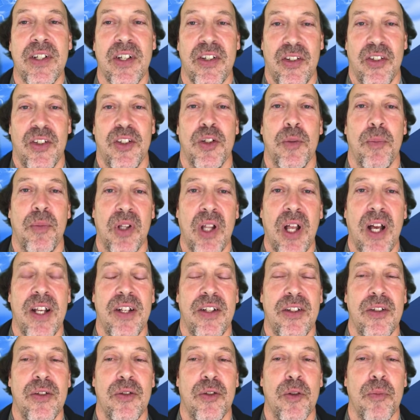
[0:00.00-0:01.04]
as it's
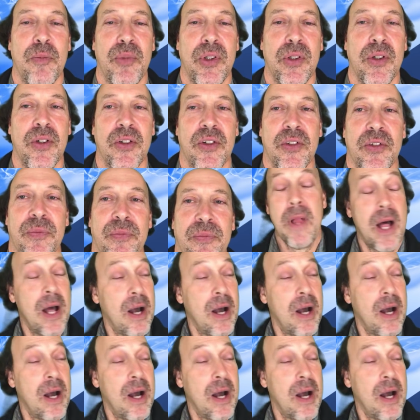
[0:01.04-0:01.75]
applied to computers.